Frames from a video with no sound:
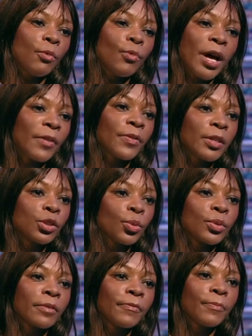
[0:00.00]
rather than
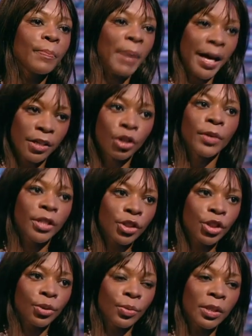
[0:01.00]
sort of
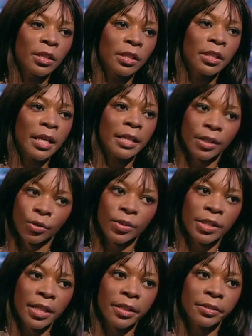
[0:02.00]
pandering to the
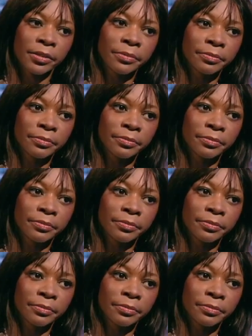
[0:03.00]
electoral cycle.